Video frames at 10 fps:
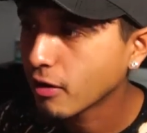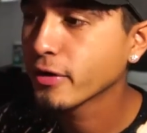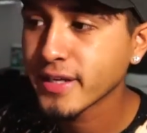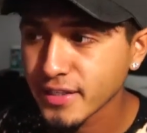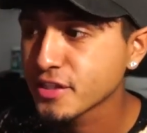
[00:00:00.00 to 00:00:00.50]
Oh,
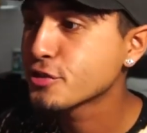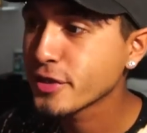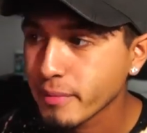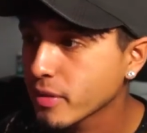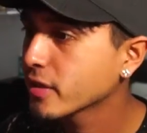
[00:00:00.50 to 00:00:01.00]
he got the
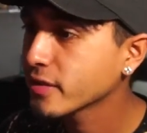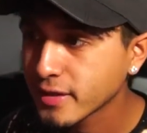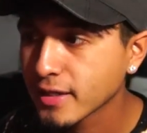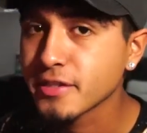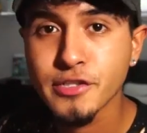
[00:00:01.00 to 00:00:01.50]
drip, bro.
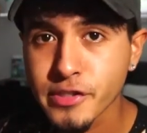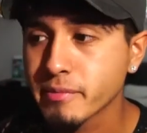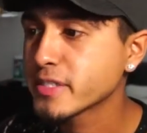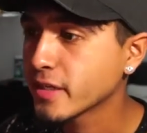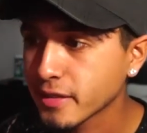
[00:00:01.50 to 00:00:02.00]
You got the
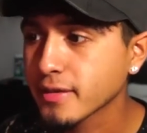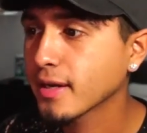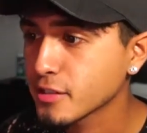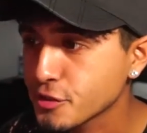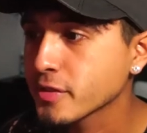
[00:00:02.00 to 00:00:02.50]
drip, Tank. You
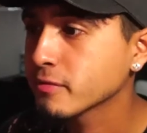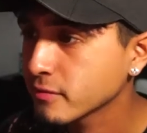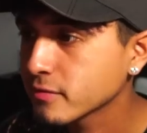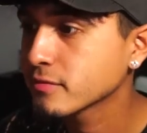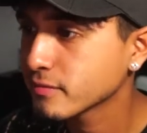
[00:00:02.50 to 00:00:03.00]
got drip.
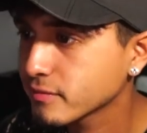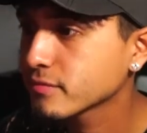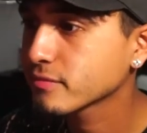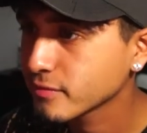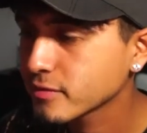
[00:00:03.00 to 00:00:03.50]

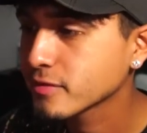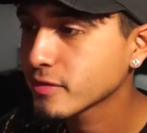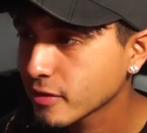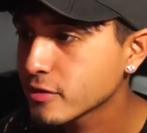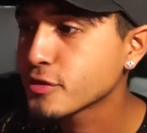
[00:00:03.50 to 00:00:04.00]

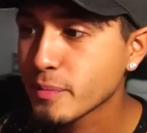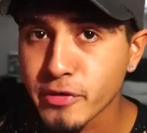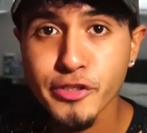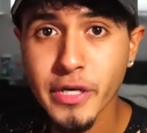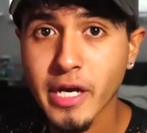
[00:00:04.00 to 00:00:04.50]
Drip
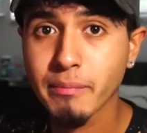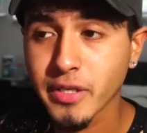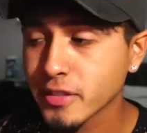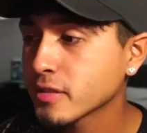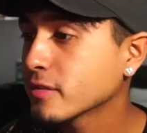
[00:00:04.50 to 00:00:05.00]
or drown,
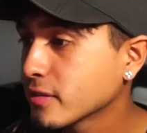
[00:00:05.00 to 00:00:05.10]
brother.